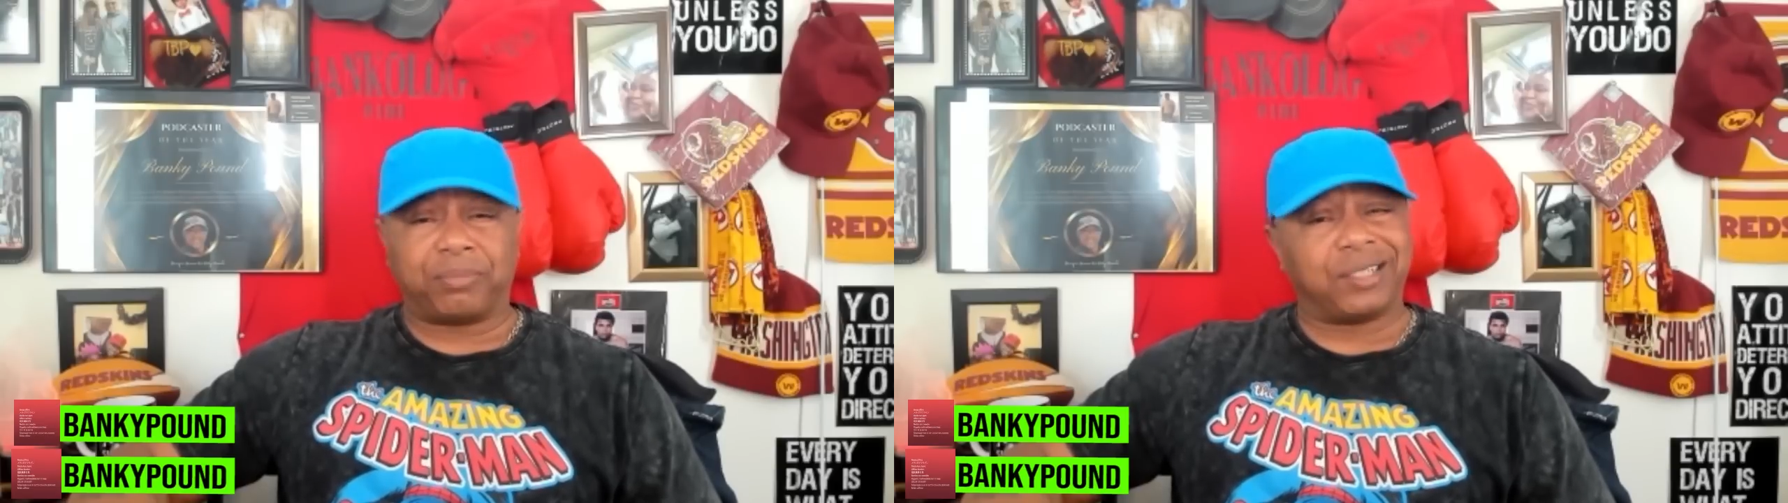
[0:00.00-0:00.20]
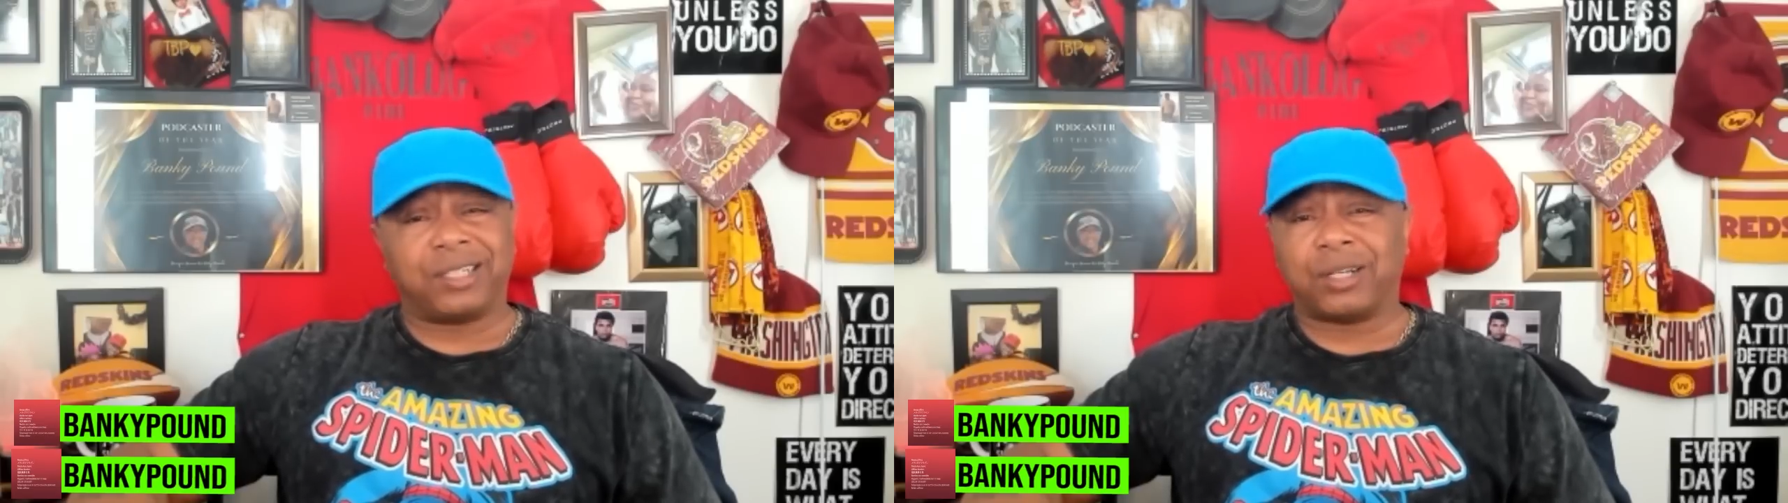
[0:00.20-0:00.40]

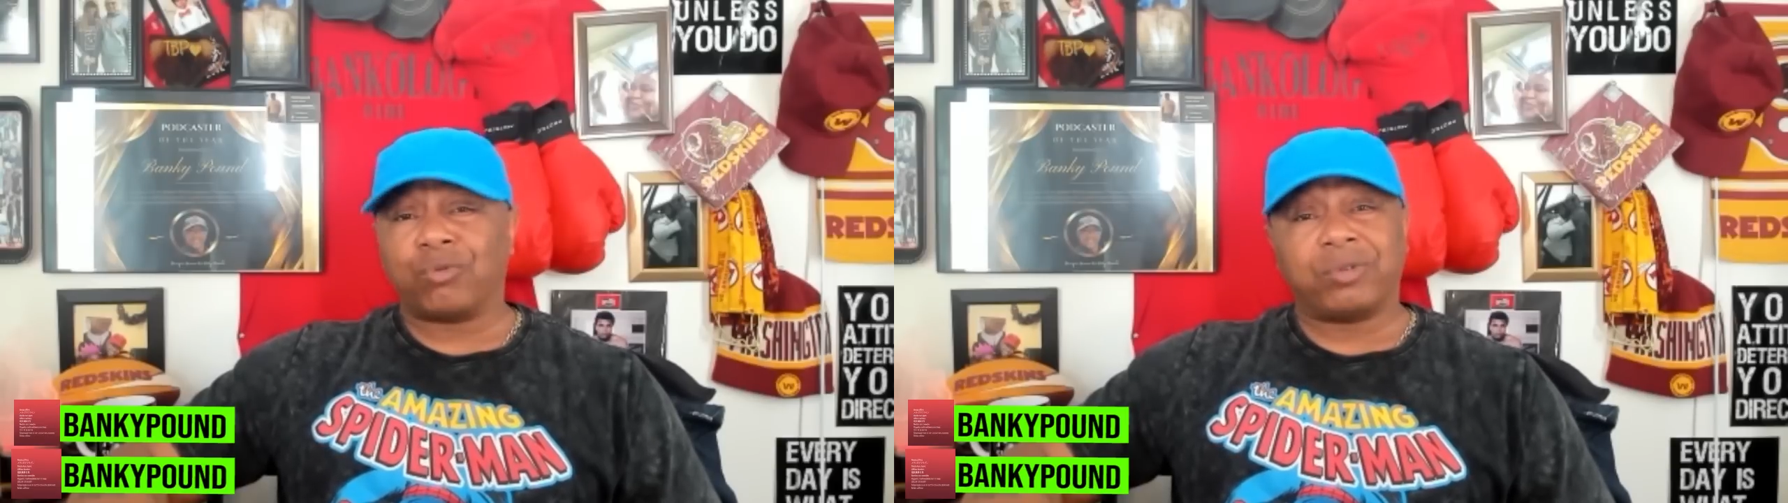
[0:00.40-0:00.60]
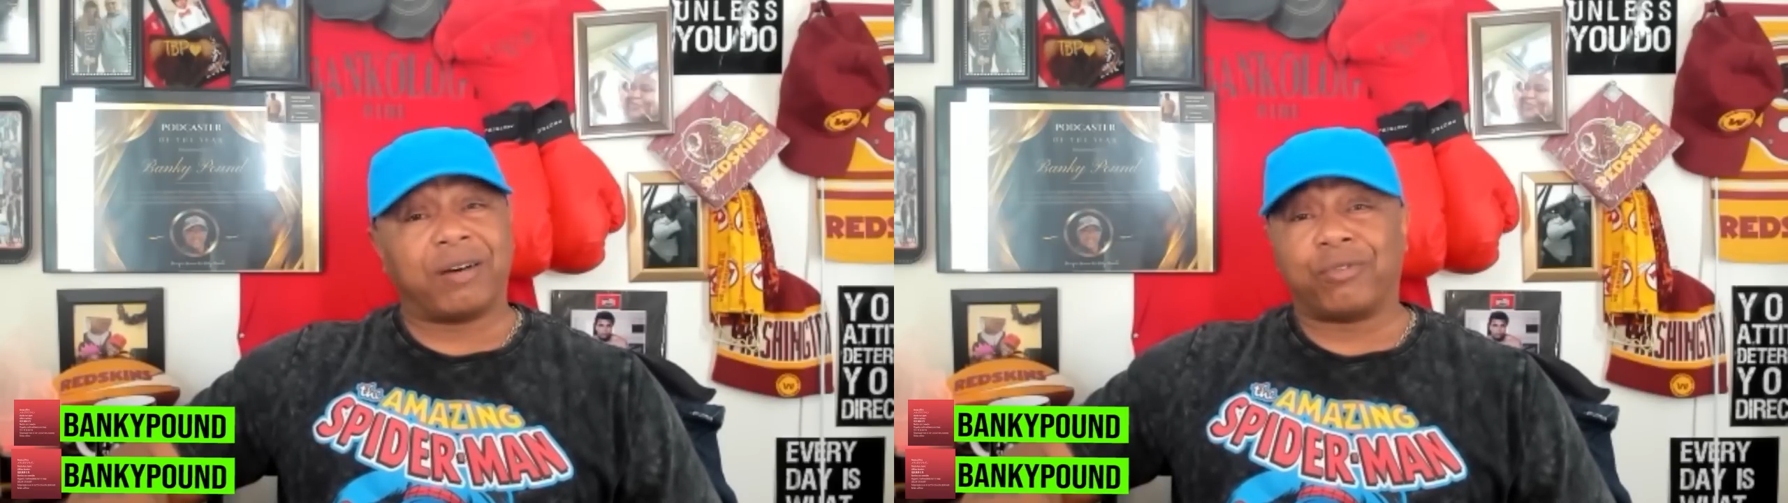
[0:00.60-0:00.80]
but they
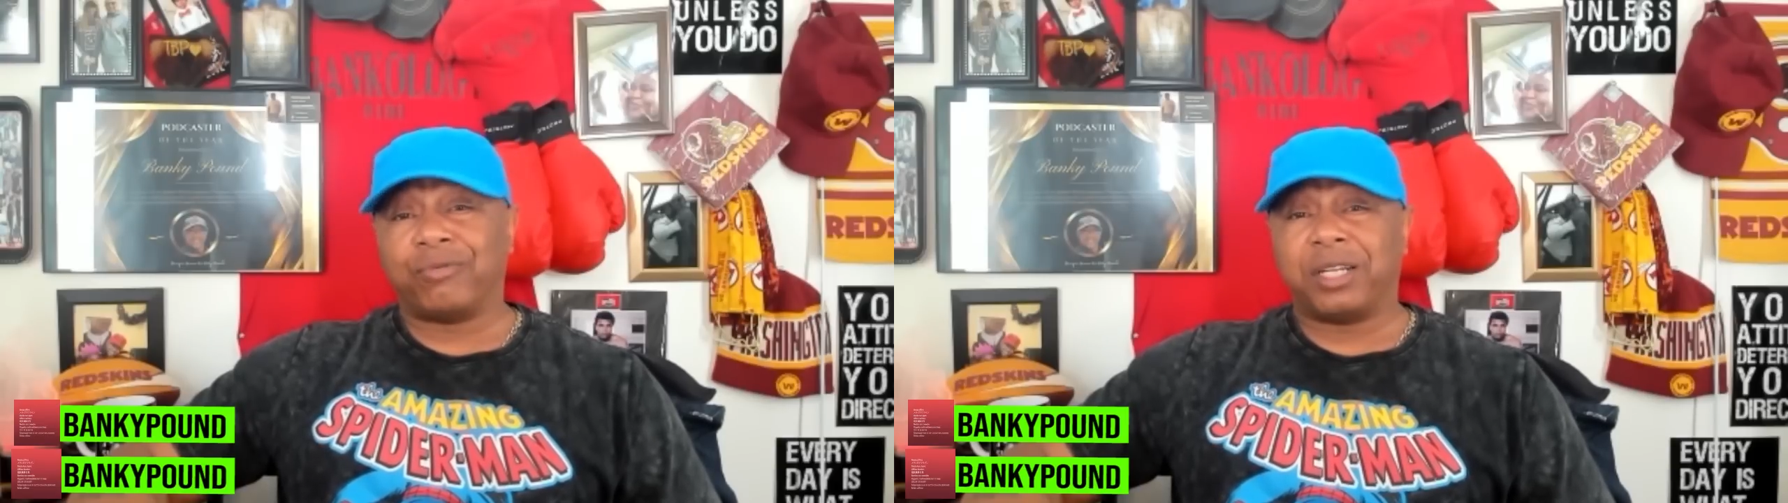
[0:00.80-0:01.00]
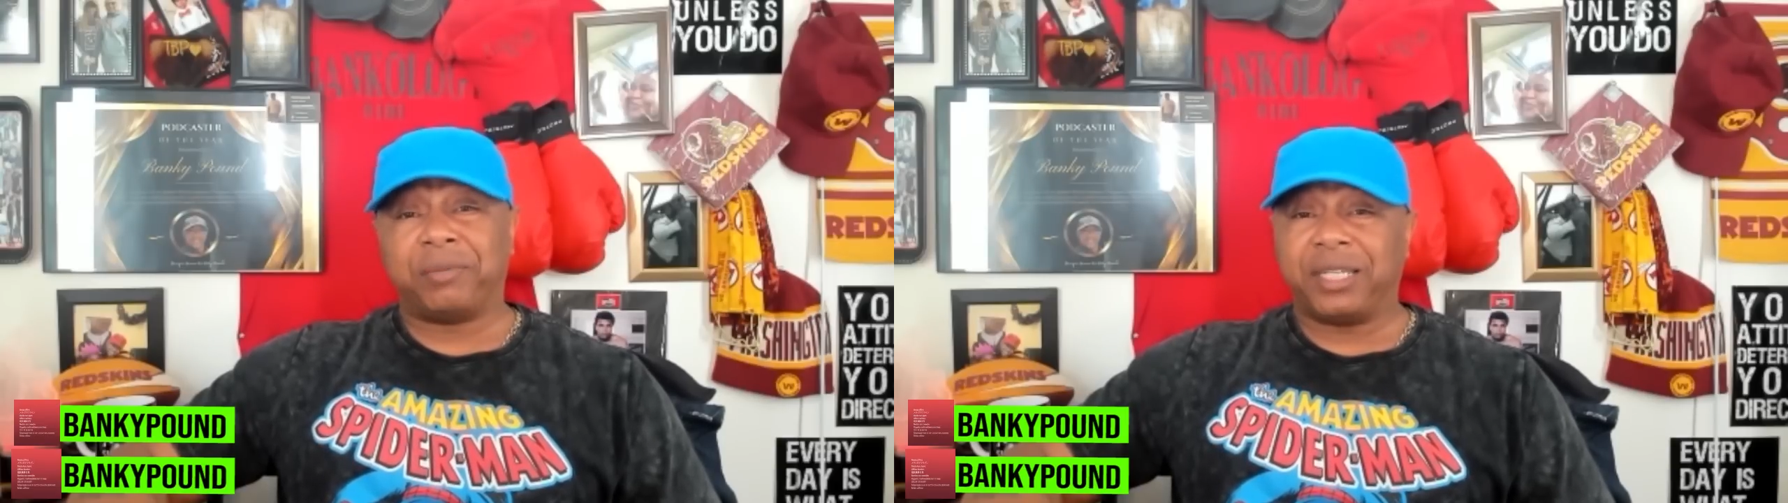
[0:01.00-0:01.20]
don't never
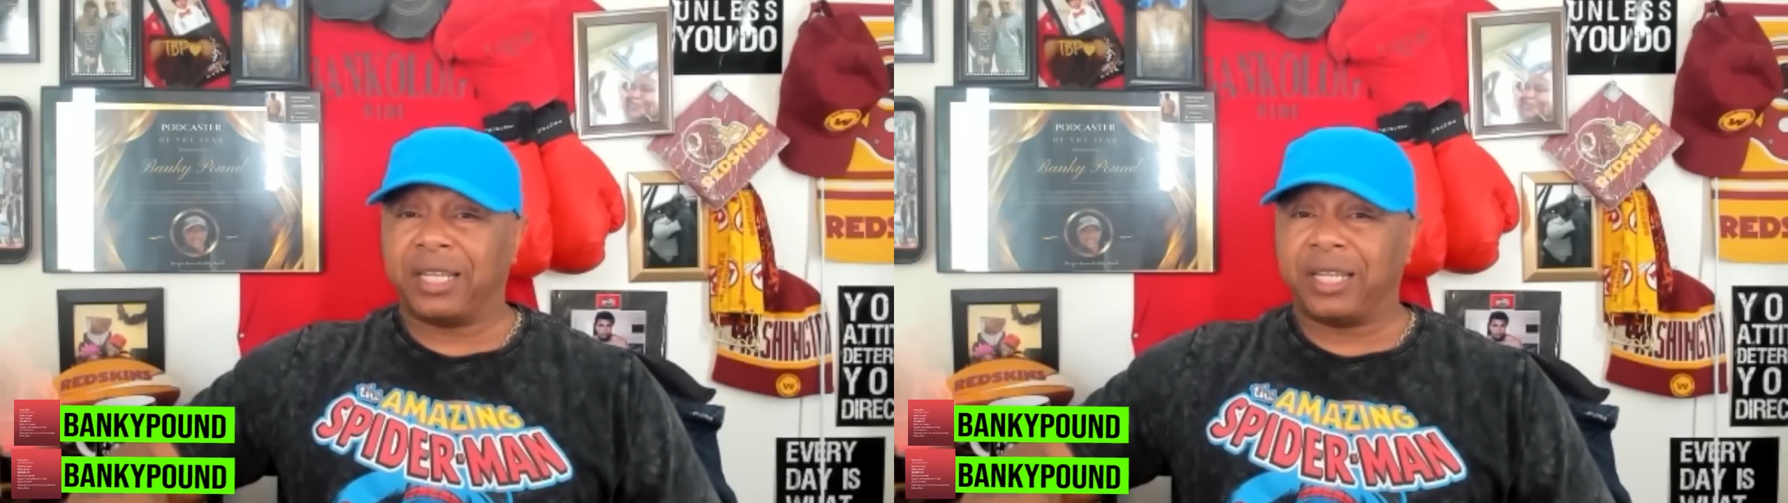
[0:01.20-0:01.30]
really be